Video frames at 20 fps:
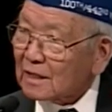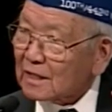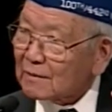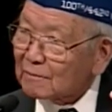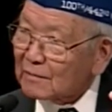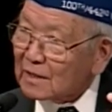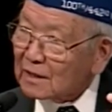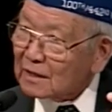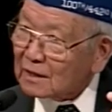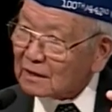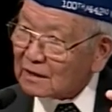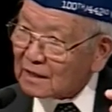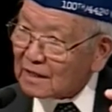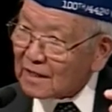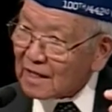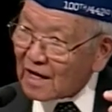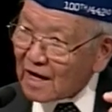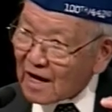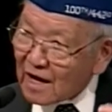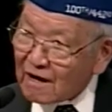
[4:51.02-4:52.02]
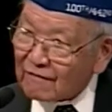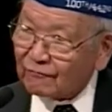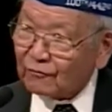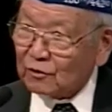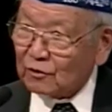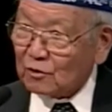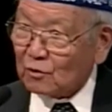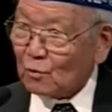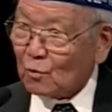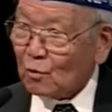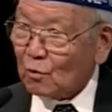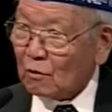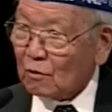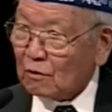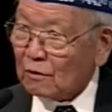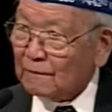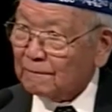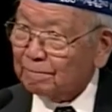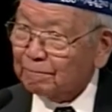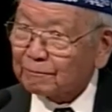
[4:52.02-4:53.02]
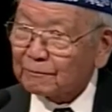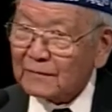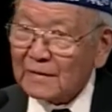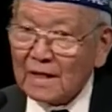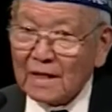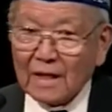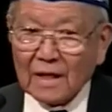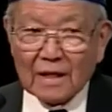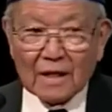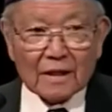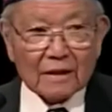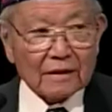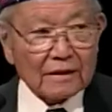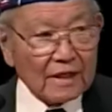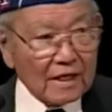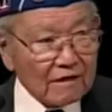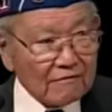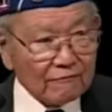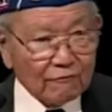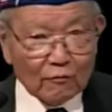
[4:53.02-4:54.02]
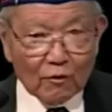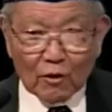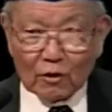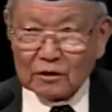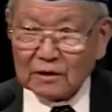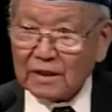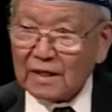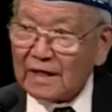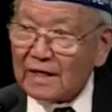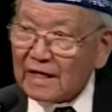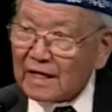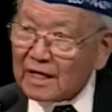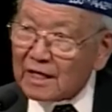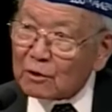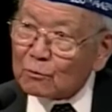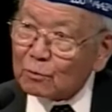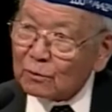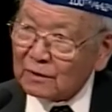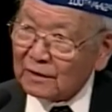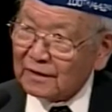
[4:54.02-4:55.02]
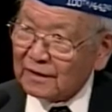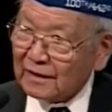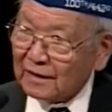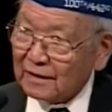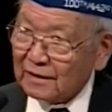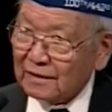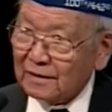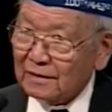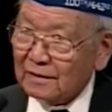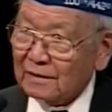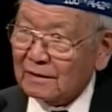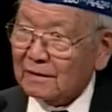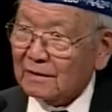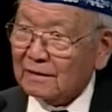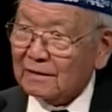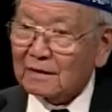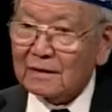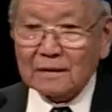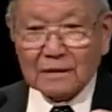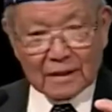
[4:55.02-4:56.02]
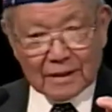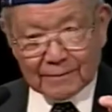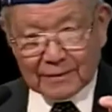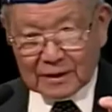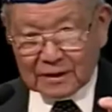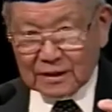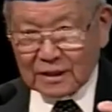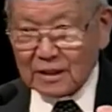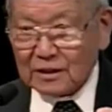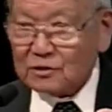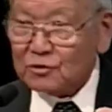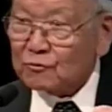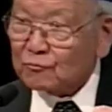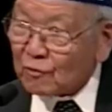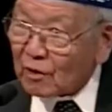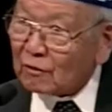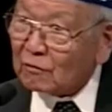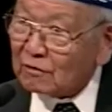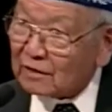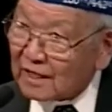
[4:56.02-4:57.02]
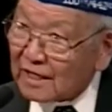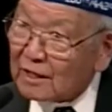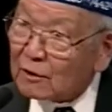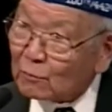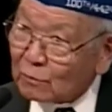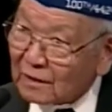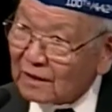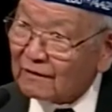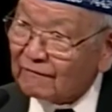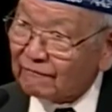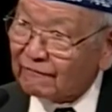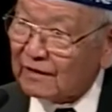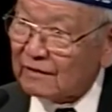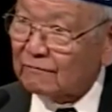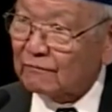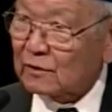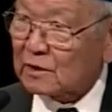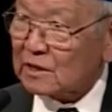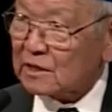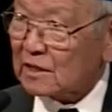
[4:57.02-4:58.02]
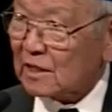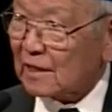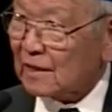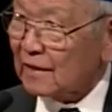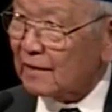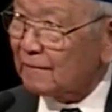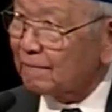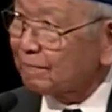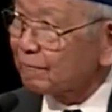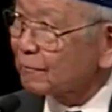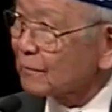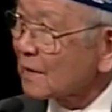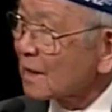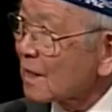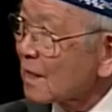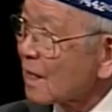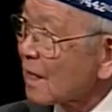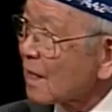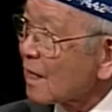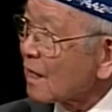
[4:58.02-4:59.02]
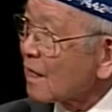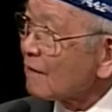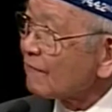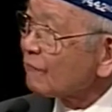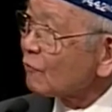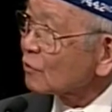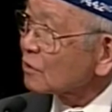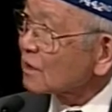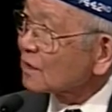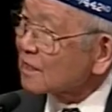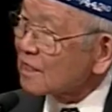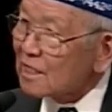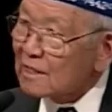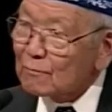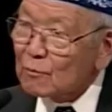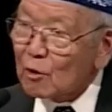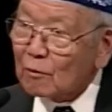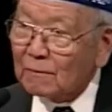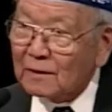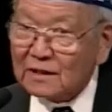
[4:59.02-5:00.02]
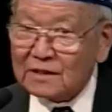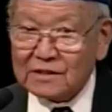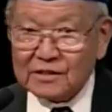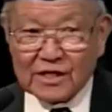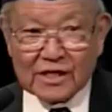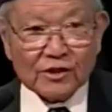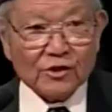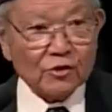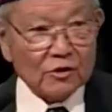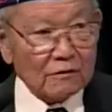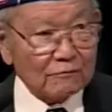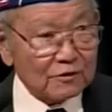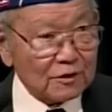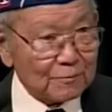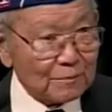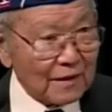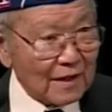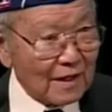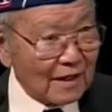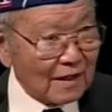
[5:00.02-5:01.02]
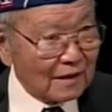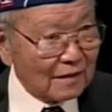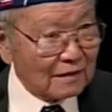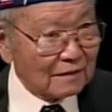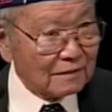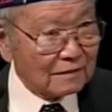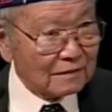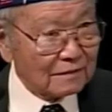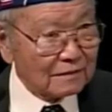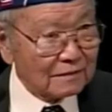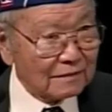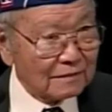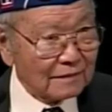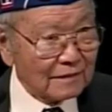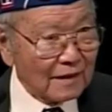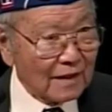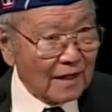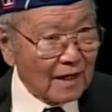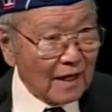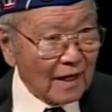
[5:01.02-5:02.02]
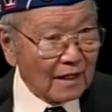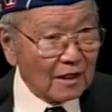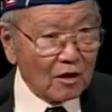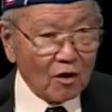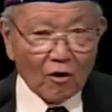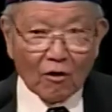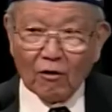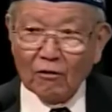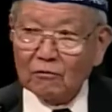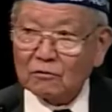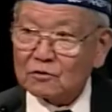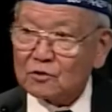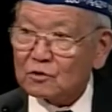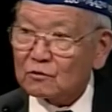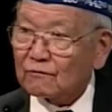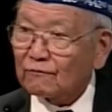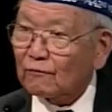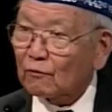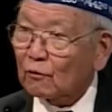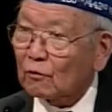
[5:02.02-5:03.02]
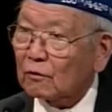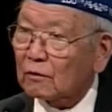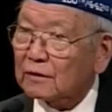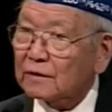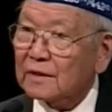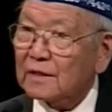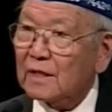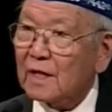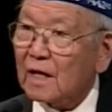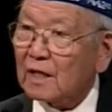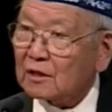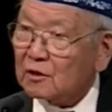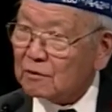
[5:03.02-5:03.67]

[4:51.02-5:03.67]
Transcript: Immediately after the war, they fought equally, I mean, they struggled equally feverishly uh, for the demobilization of Japan and also for the,